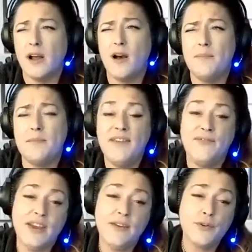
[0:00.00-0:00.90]
My
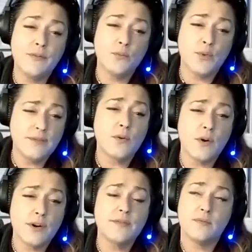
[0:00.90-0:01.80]
favorite
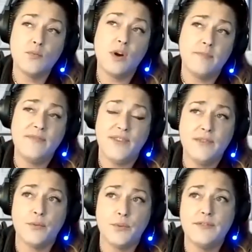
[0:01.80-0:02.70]
resource, one of my
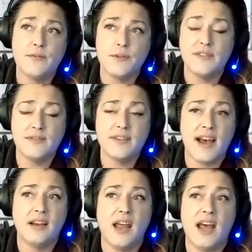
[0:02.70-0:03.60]
favorite resources
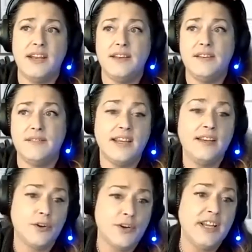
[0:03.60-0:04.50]
online is
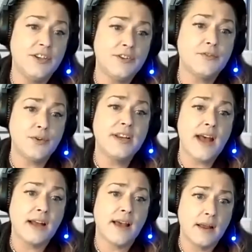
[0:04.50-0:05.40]

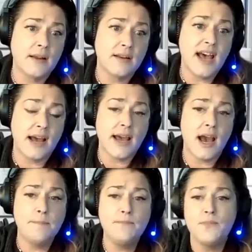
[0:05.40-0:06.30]

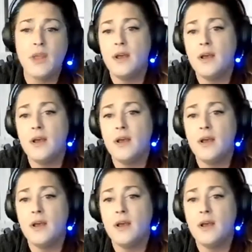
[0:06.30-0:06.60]
elearningindustry.com.